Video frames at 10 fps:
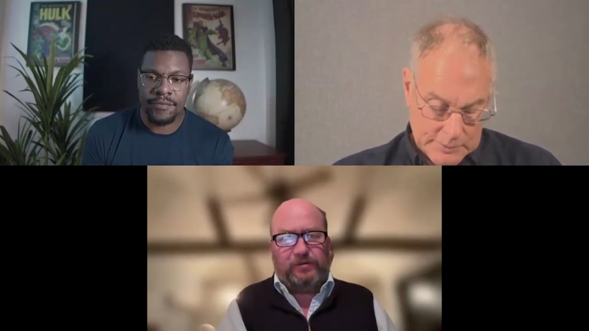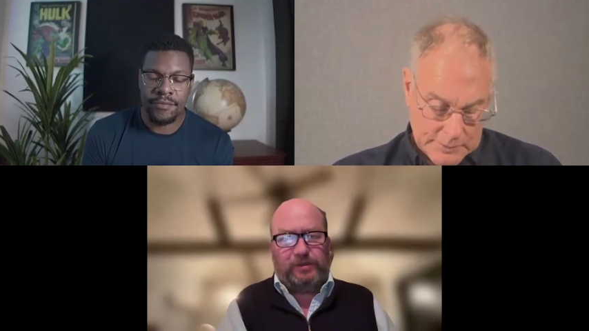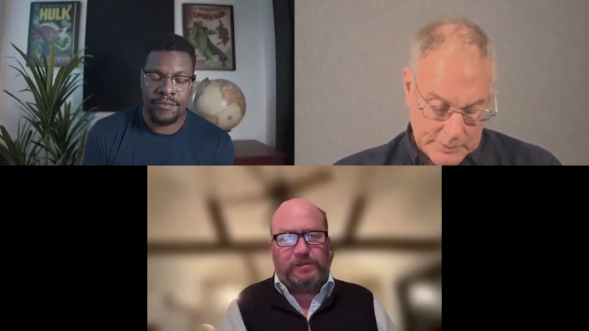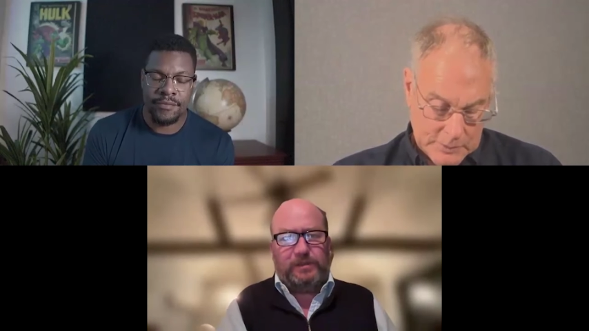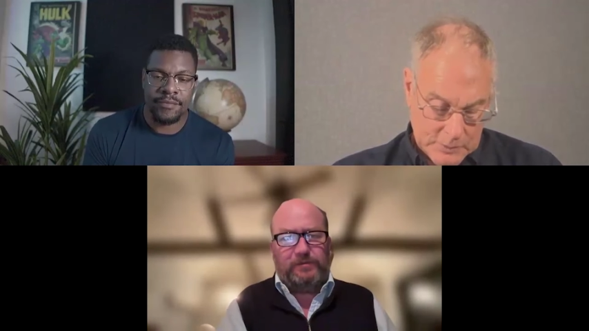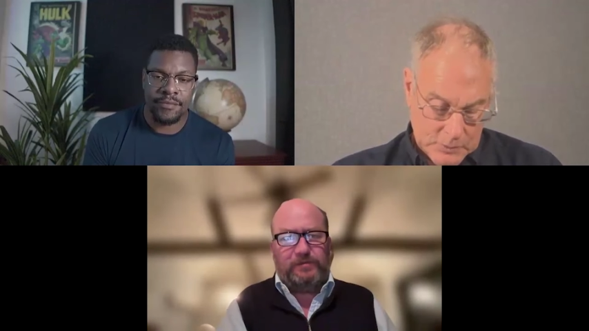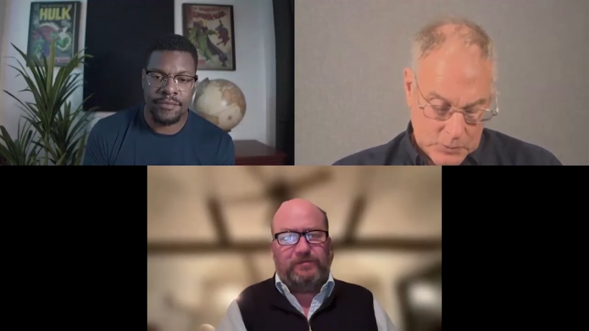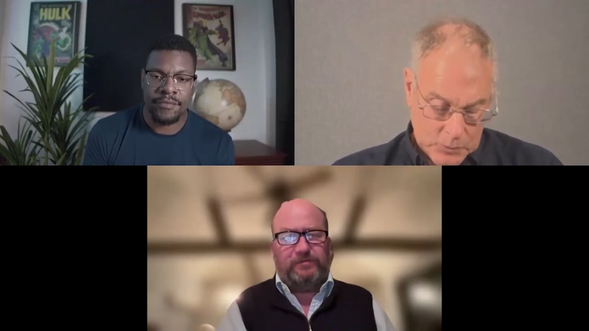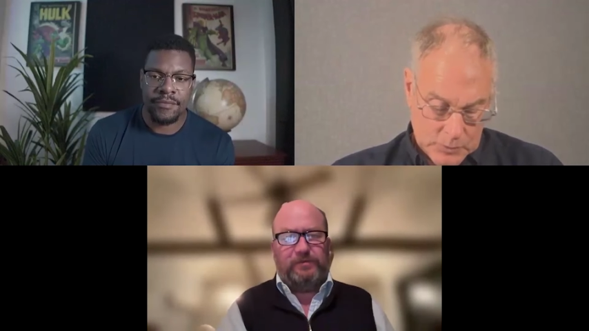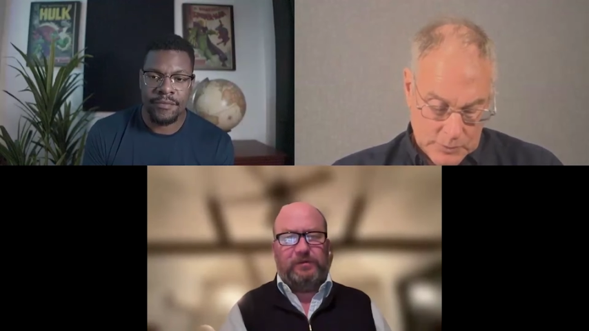Speaker 1: function in terms
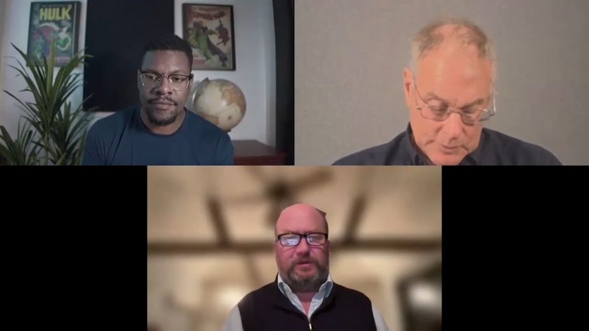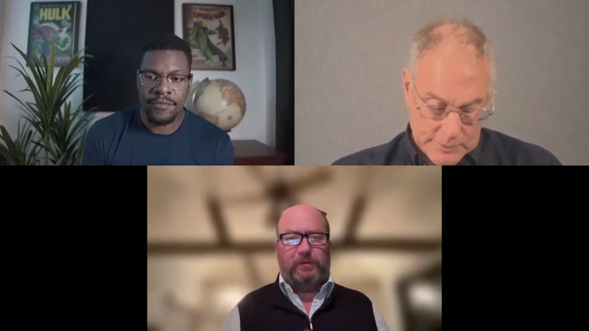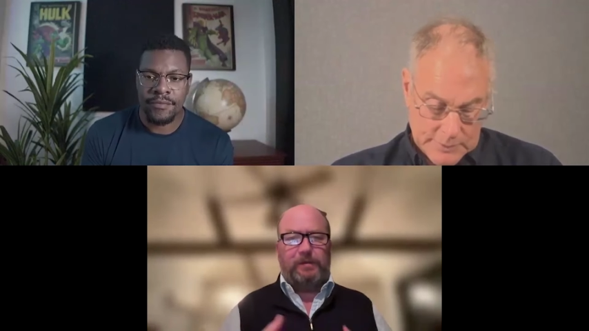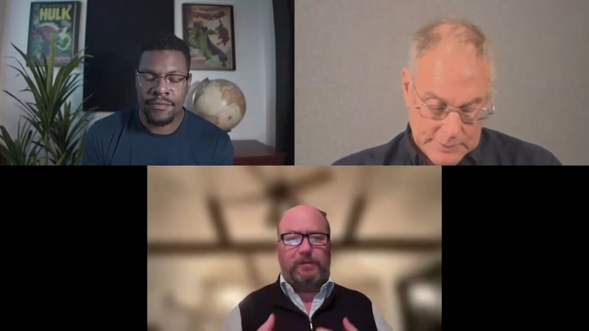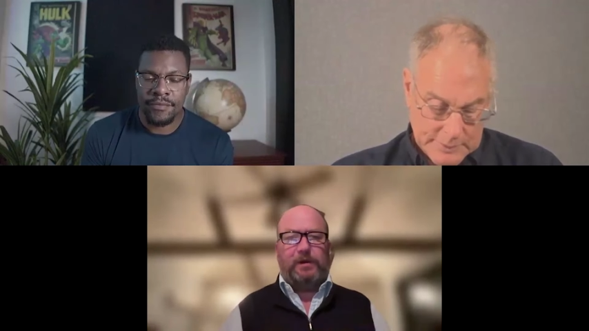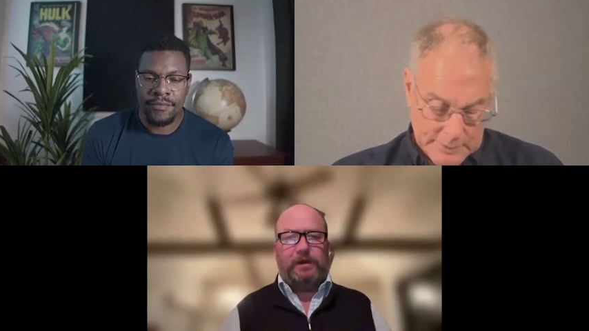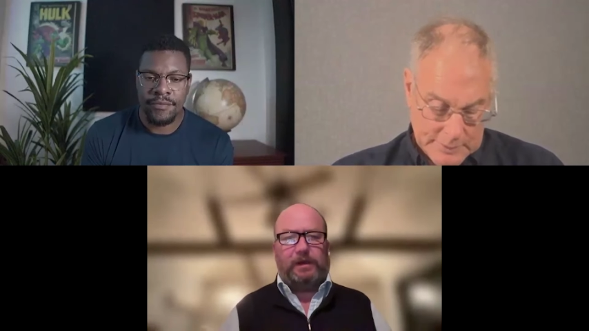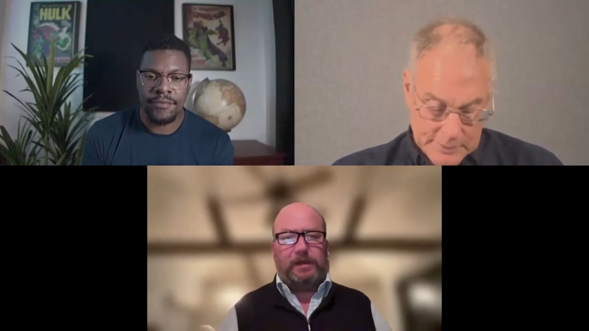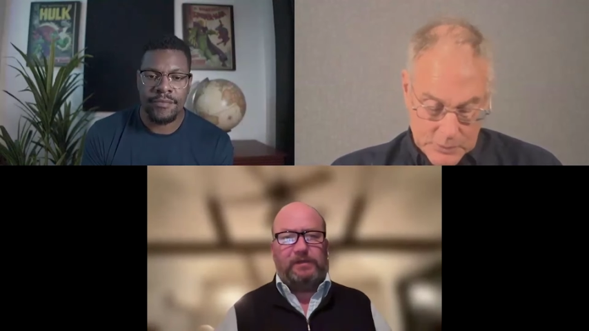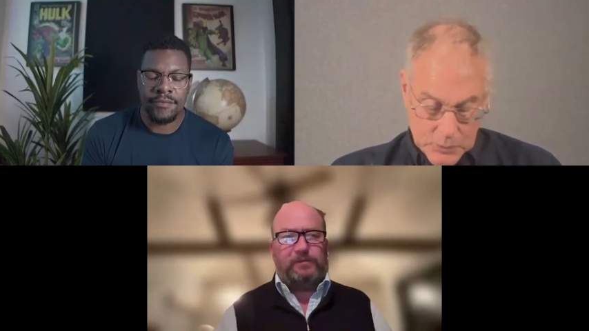of direct market
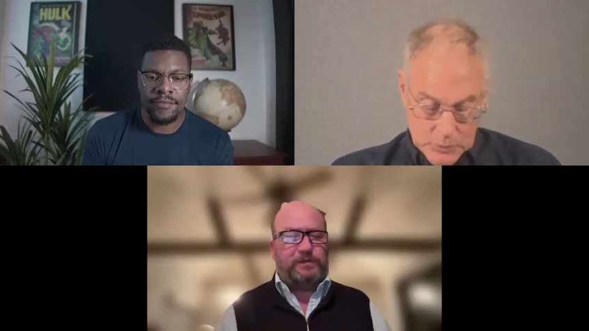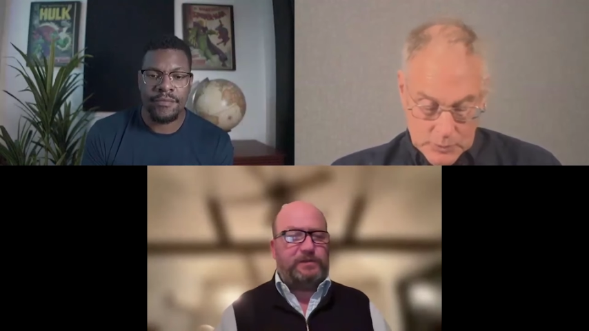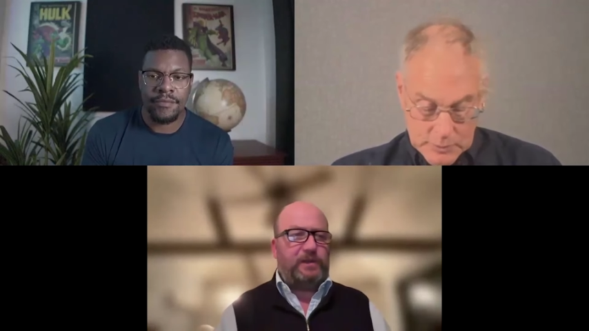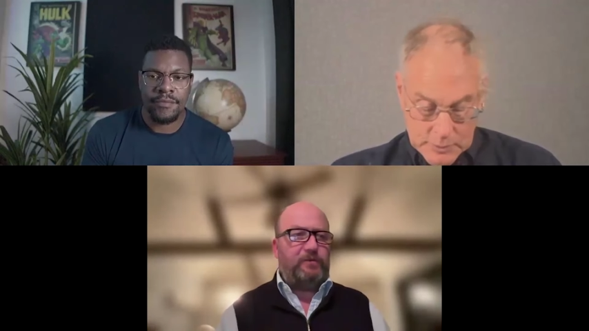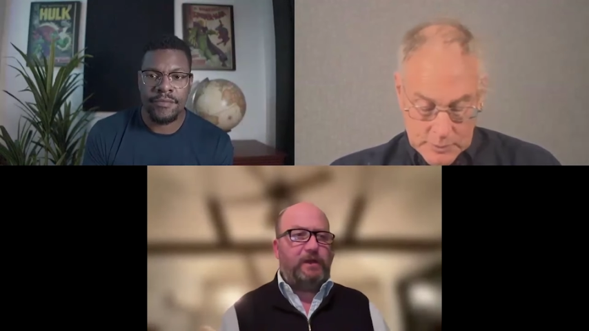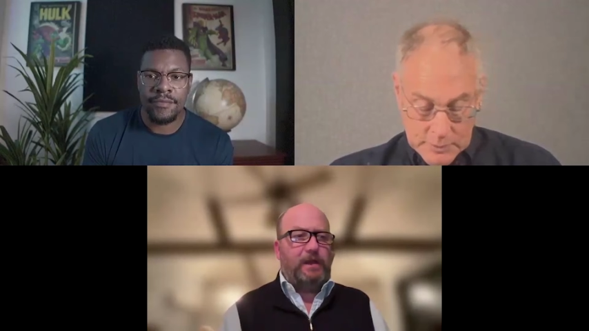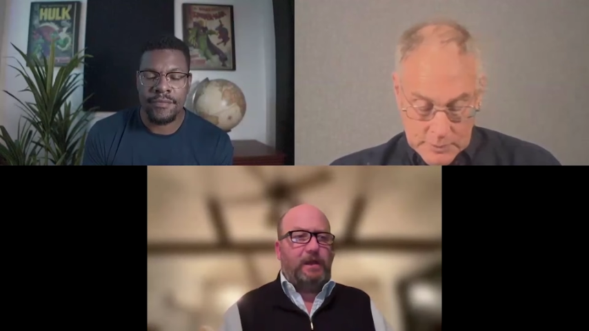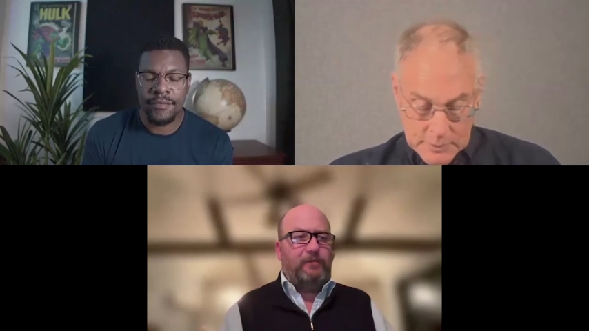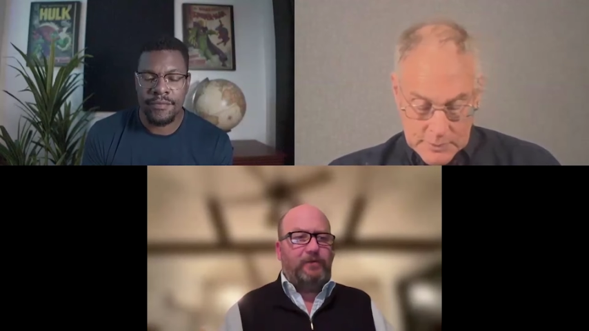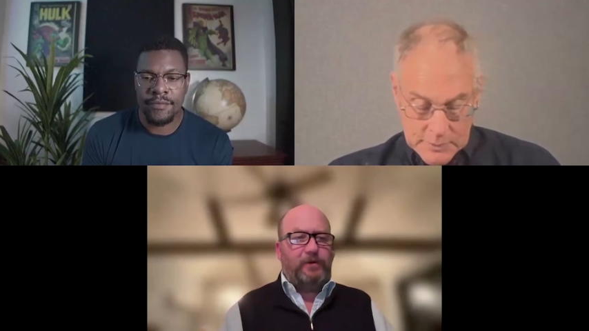engagement. So
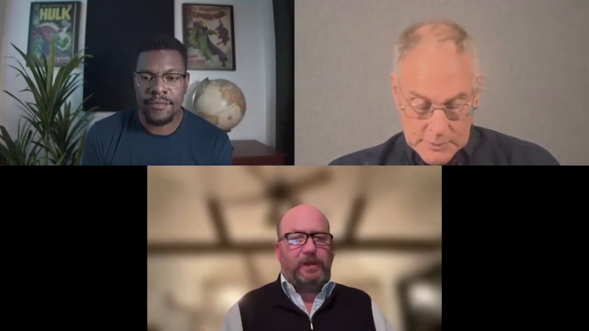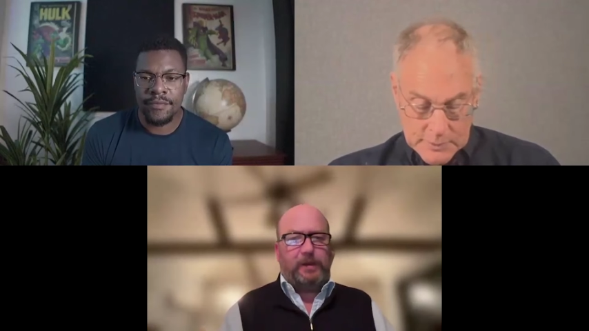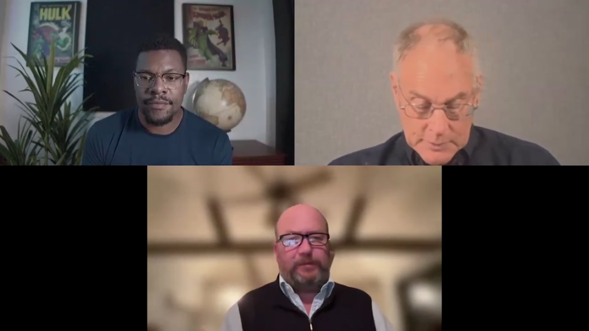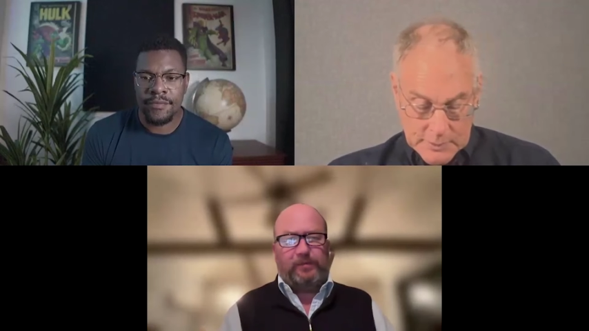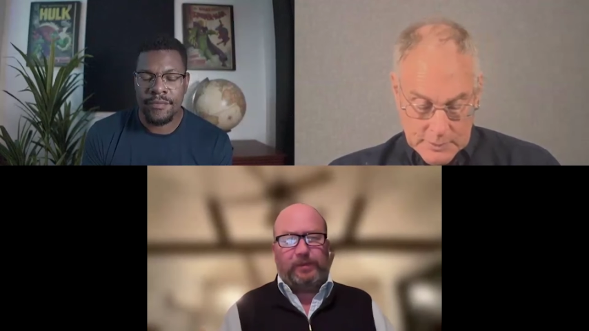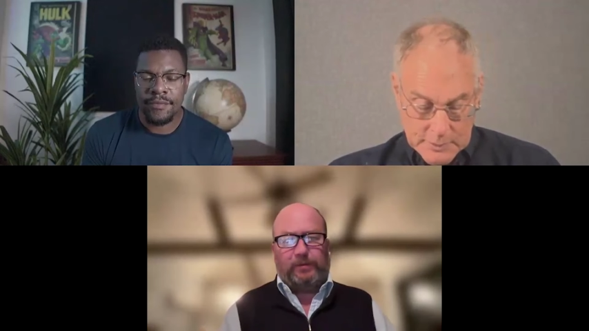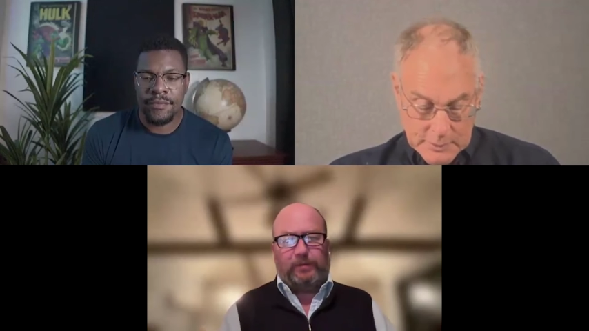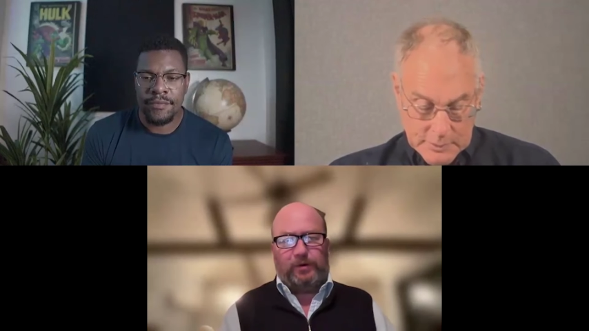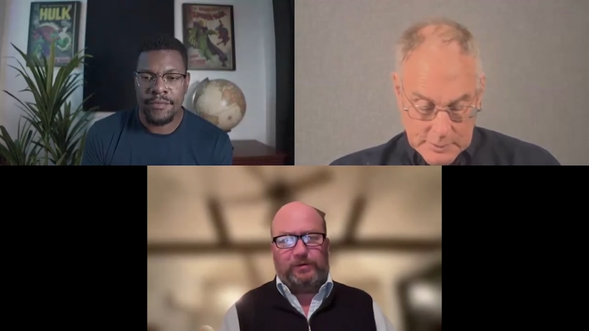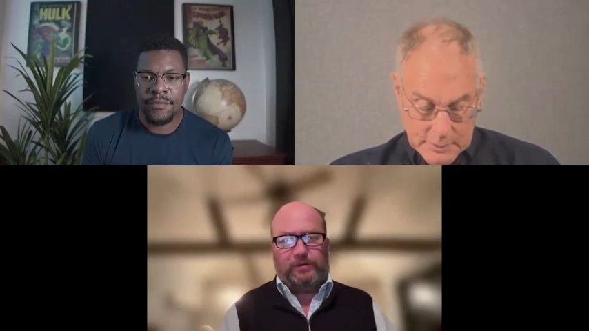I'm very happy for
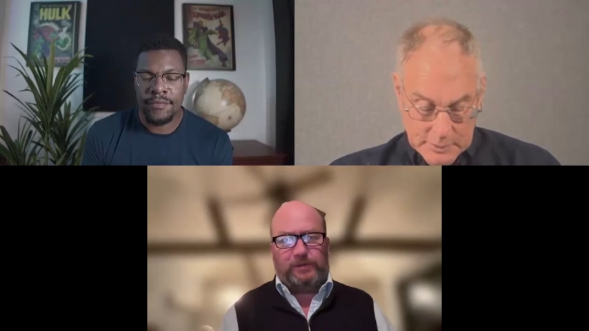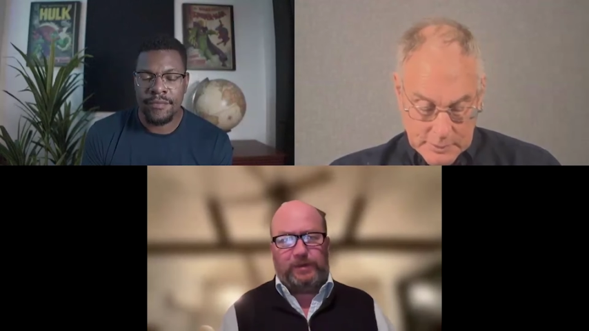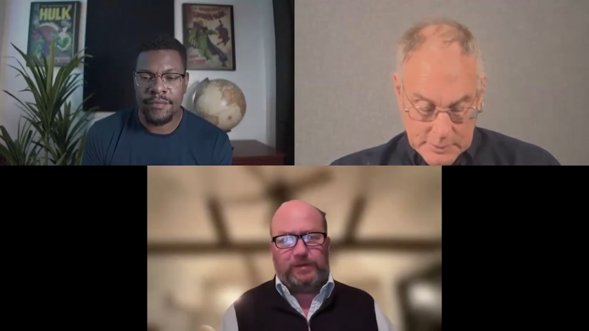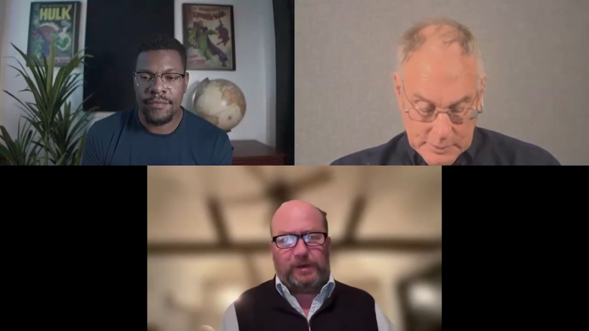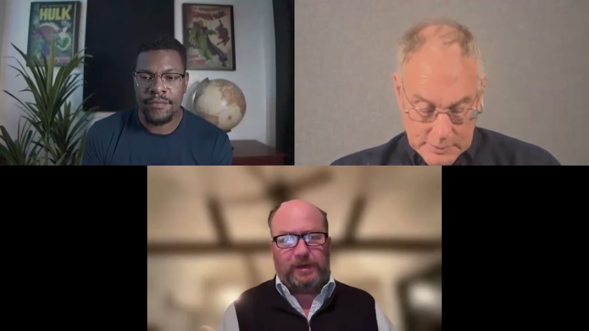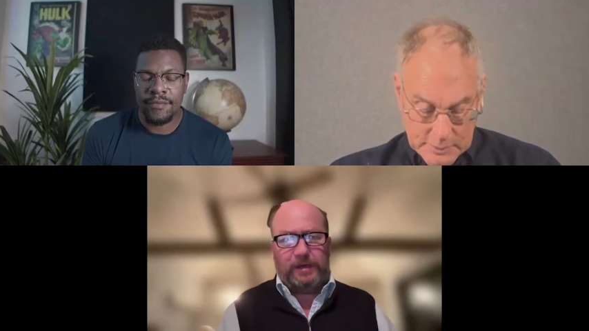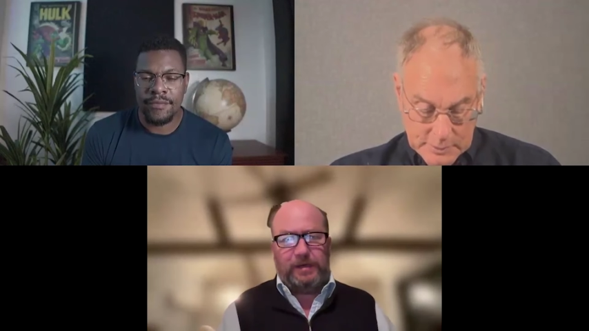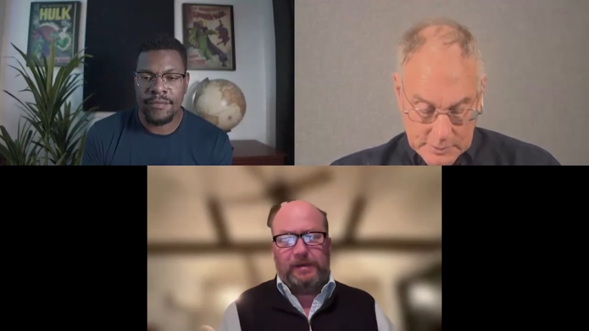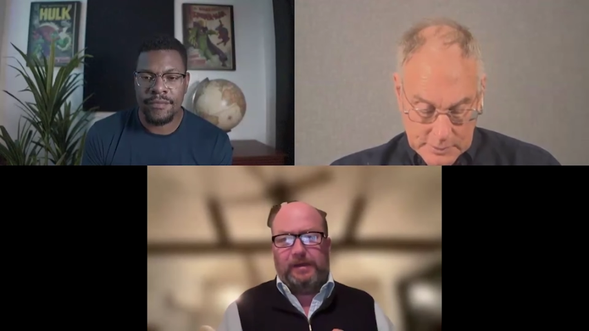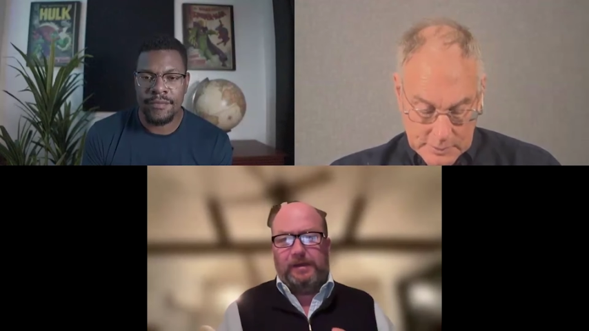people to contact me
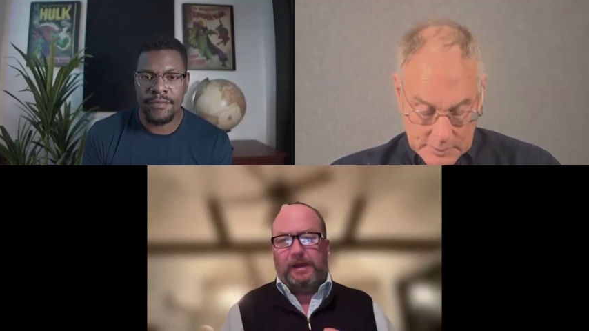directly.